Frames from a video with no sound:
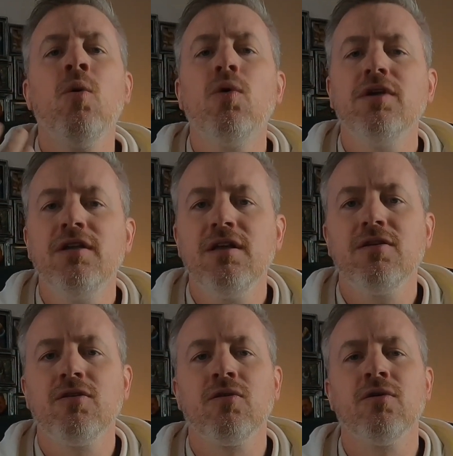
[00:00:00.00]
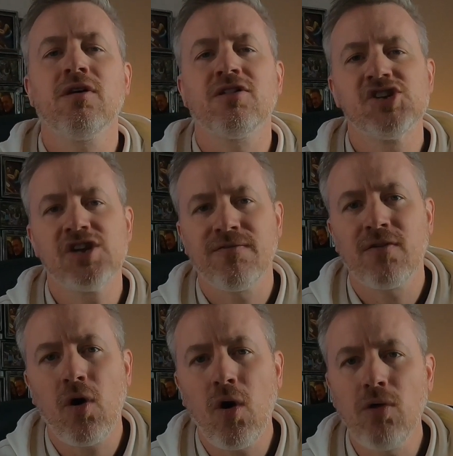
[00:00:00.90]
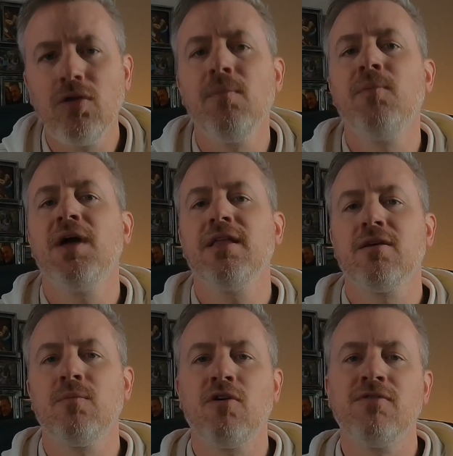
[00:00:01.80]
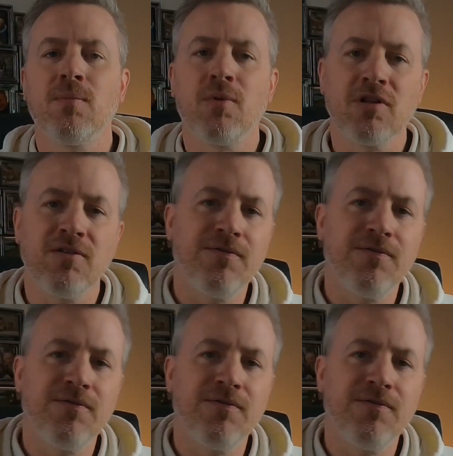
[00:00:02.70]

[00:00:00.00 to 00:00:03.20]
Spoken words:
What you need to do is shift all the momentum of your body